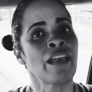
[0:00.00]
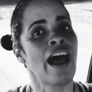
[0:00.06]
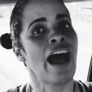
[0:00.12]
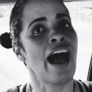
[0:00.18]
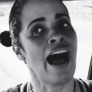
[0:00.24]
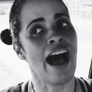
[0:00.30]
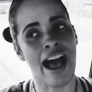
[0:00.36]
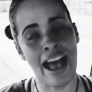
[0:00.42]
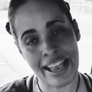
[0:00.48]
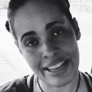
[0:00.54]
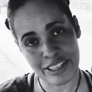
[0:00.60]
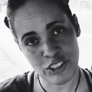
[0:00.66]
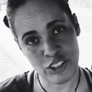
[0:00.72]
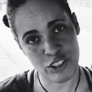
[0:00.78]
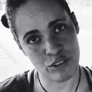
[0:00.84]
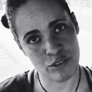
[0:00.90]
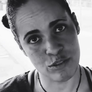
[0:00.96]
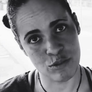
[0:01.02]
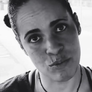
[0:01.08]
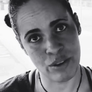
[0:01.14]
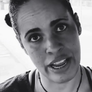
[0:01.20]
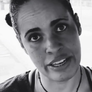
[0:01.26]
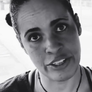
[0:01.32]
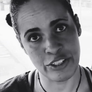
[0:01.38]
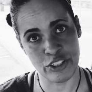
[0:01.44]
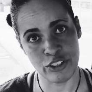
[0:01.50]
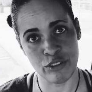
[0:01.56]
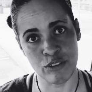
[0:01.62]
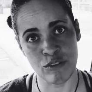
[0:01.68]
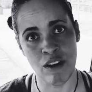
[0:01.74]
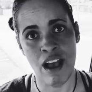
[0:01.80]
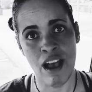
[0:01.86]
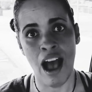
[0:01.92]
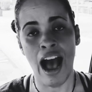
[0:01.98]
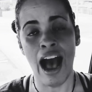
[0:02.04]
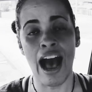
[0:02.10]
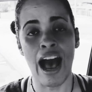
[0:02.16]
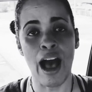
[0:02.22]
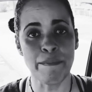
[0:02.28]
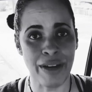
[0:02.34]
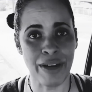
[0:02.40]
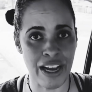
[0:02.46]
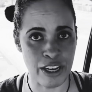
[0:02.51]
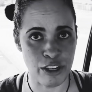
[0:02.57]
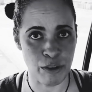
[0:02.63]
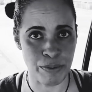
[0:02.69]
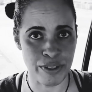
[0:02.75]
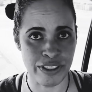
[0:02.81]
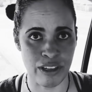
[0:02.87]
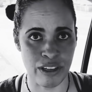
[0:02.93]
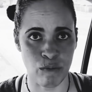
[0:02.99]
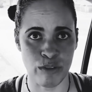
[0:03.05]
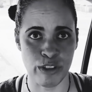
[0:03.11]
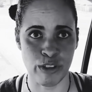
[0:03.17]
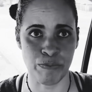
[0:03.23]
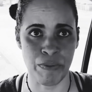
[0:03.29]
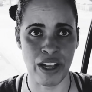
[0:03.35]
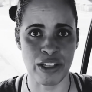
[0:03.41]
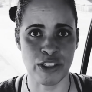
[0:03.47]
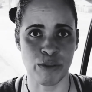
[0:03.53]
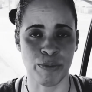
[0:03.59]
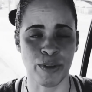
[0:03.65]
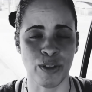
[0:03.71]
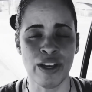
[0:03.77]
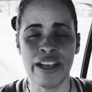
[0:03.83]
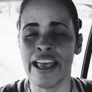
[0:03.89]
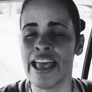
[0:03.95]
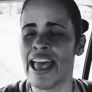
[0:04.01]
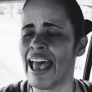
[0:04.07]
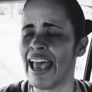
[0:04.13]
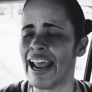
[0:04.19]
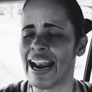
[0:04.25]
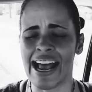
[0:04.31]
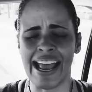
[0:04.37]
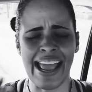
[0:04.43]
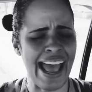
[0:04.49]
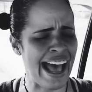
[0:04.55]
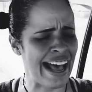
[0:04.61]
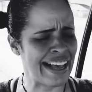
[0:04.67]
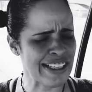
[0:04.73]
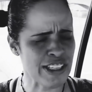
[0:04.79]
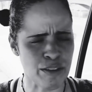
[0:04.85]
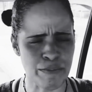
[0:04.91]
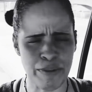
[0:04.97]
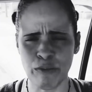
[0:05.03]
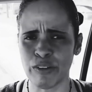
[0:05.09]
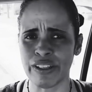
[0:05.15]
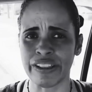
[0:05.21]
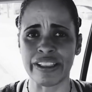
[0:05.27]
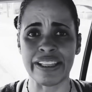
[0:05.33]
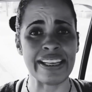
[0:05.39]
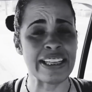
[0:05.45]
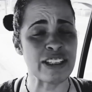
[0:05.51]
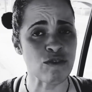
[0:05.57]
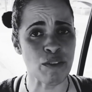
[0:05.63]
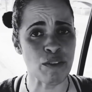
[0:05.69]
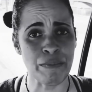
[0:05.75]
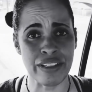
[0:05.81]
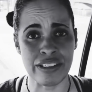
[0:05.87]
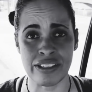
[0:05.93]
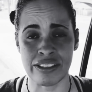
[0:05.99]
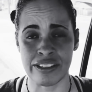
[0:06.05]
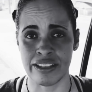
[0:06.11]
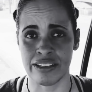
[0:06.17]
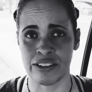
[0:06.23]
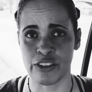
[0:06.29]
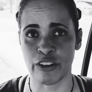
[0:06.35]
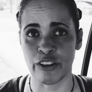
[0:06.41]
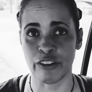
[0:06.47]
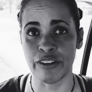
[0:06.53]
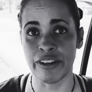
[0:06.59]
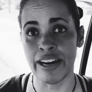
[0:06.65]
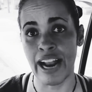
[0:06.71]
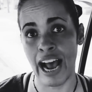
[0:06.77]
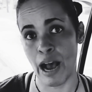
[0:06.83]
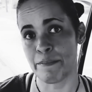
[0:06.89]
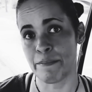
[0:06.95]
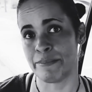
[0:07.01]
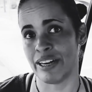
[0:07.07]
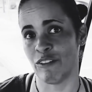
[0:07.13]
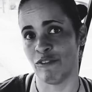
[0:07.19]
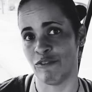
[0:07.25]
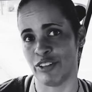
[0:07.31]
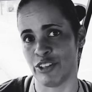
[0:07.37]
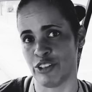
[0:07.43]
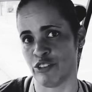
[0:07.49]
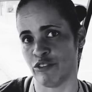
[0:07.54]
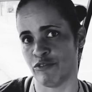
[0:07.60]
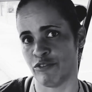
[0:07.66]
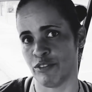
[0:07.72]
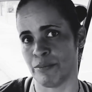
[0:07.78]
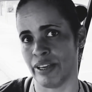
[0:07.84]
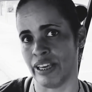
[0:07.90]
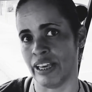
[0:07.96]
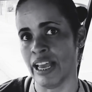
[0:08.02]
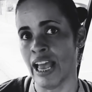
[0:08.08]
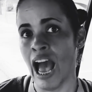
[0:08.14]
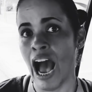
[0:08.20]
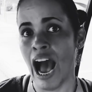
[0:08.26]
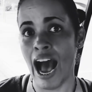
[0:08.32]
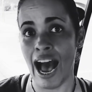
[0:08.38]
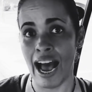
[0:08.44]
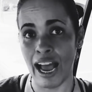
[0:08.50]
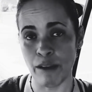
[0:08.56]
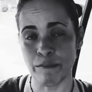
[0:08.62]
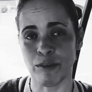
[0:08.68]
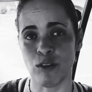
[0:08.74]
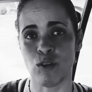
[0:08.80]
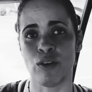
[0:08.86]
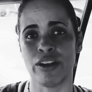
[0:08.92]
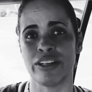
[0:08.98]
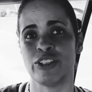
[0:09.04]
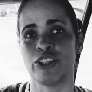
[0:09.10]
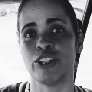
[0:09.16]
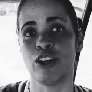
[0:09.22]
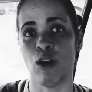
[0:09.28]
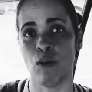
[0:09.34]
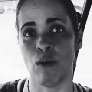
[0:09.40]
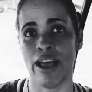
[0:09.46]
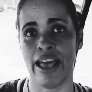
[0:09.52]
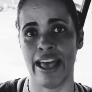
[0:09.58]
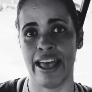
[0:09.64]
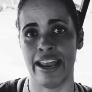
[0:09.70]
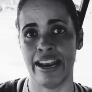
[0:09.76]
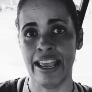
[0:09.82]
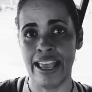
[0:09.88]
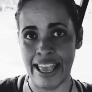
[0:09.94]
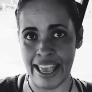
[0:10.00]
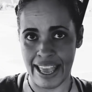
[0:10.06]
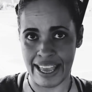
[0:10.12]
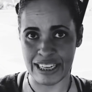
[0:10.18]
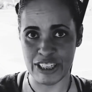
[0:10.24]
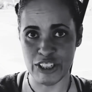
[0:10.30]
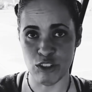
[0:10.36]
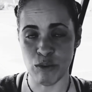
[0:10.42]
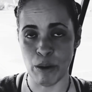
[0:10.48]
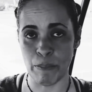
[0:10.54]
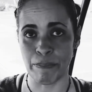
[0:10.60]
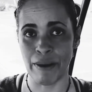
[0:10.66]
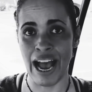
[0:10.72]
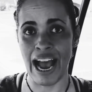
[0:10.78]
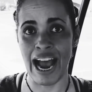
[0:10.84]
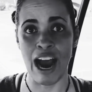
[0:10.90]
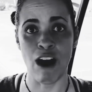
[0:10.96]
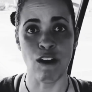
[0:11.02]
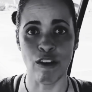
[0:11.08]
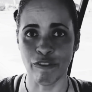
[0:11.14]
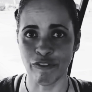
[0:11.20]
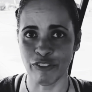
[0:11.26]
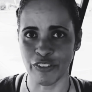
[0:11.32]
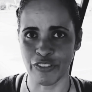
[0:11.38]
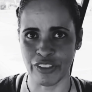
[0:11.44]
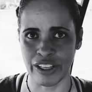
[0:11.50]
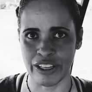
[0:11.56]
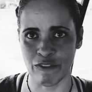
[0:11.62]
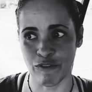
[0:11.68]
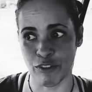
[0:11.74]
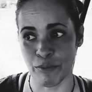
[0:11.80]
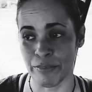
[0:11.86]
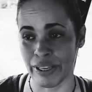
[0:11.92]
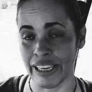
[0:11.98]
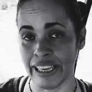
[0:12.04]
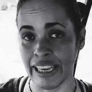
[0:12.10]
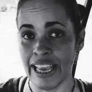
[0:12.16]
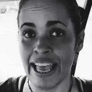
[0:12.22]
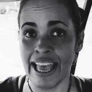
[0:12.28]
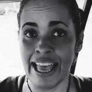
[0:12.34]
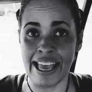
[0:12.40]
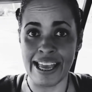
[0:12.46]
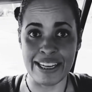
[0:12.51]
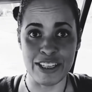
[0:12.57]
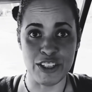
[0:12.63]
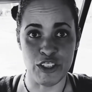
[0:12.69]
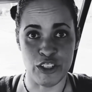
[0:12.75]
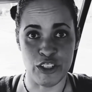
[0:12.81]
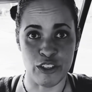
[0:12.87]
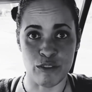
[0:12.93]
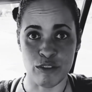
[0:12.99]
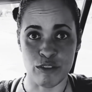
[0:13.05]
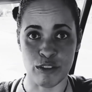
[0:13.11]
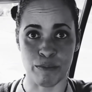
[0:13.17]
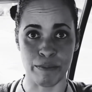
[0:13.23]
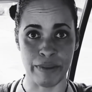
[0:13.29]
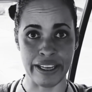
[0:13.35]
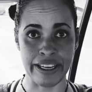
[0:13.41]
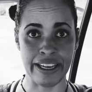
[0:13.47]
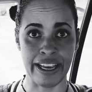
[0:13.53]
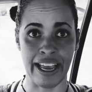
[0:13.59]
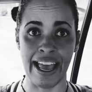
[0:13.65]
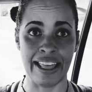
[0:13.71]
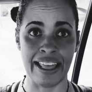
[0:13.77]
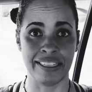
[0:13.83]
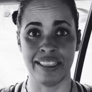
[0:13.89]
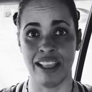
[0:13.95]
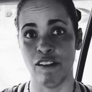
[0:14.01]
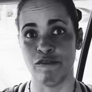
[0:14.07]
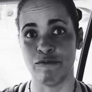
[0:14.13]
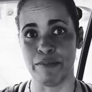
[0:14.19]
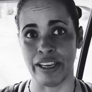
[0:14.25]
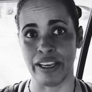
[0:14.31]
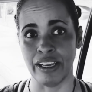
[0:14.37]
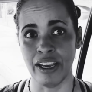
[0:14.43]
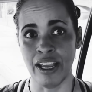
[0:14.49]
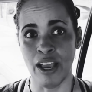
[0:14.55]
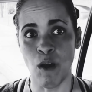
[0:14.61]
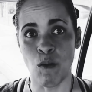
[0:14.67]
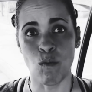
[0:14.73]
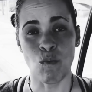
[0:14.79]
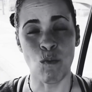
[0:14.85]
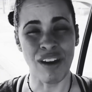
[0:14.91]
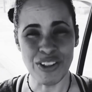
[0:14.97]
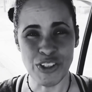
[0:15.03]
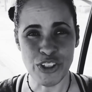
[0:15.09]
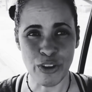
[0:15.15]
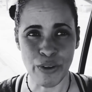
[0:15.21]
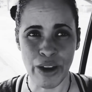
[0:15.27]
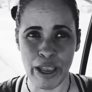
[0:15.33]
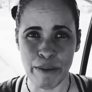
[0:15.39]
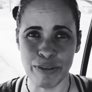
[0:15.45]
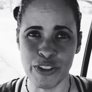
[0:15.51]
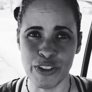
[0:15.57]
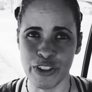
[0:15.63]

I choose what I do, I'm 100% responsible, and I ask to be released from these things that are not beneficial for me. I'm going to go ahead and do a powerful thing for me and choose me and love me. Once you're able to